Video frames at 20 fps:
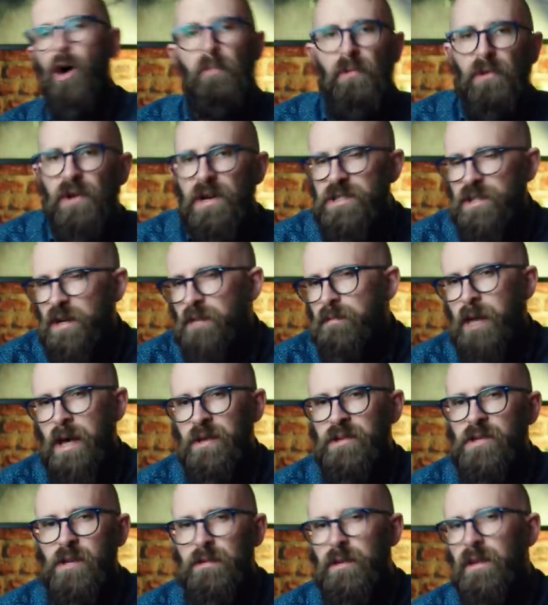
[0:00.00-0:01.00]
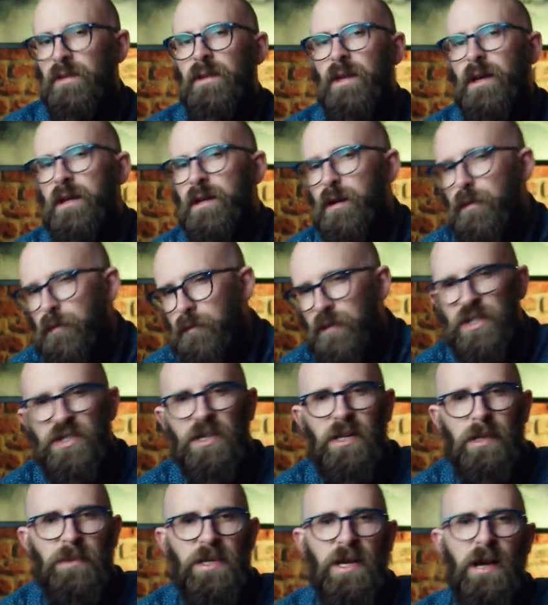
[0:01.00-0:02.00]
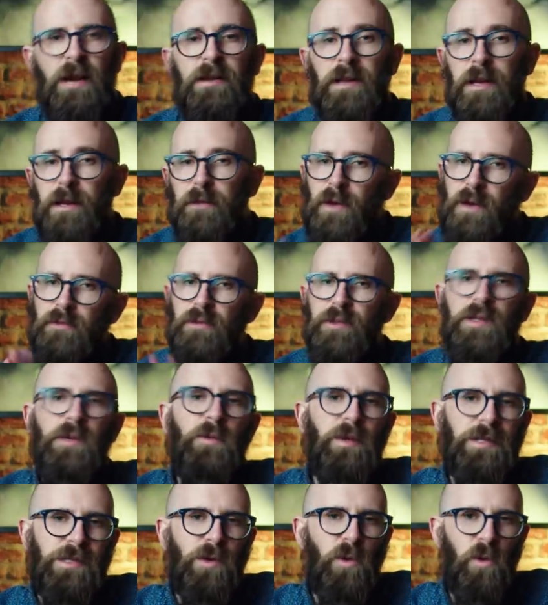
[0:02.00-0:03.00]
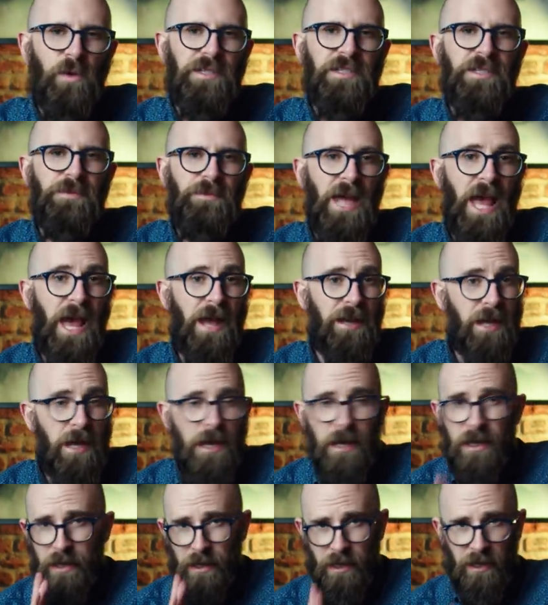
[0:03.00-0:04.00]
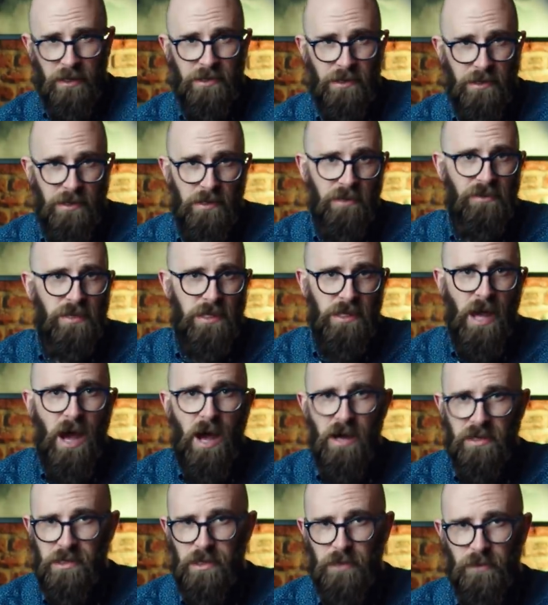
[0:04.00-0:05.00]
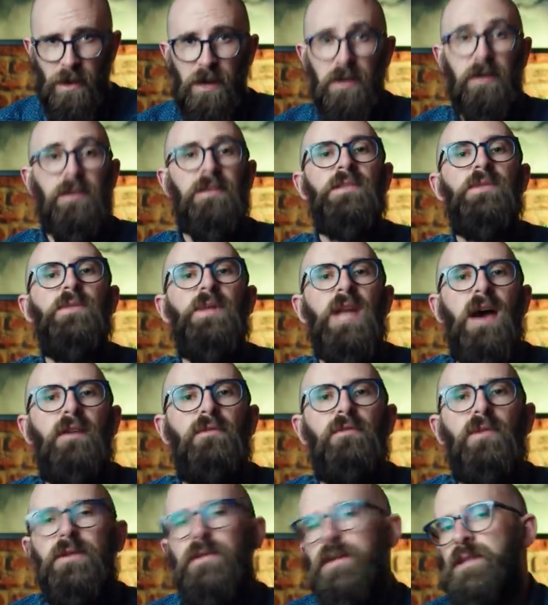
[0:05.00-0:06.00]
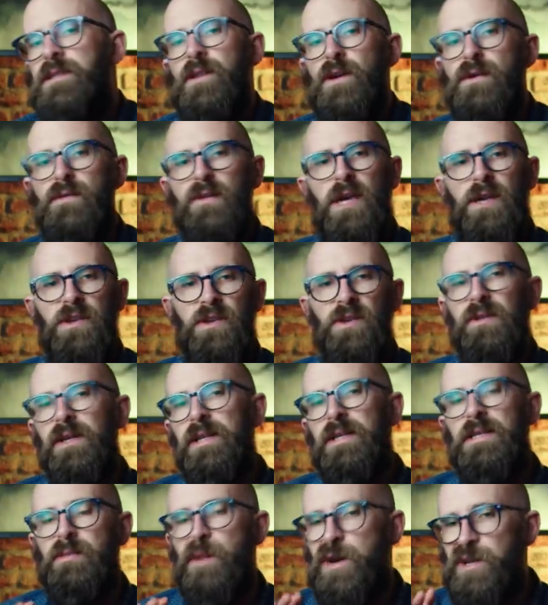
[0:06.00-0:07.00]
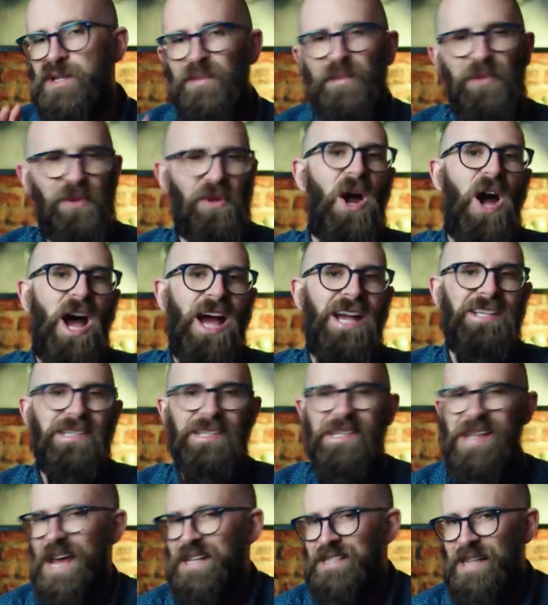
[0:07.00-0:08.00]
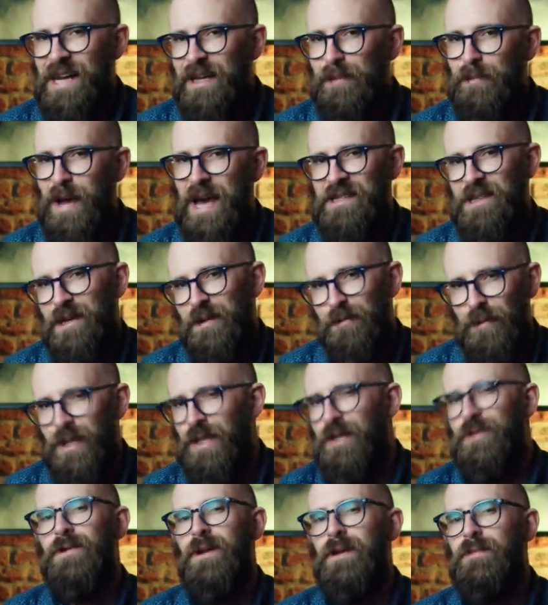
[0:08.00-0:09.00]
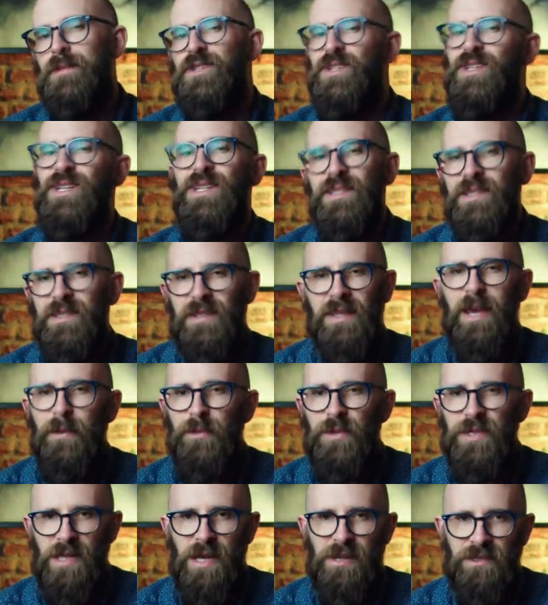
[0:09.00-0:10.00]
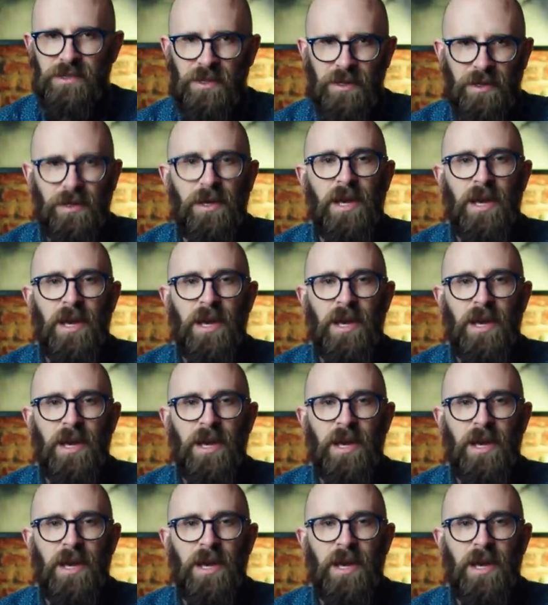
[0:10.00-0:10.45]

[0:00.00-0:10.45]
Operation Mount Hope III had officially begun, and if everything went according to plan, in less than 70 hours, the Americans would have one of the Soviet Union's most prized and enigmatic military machines in their possession,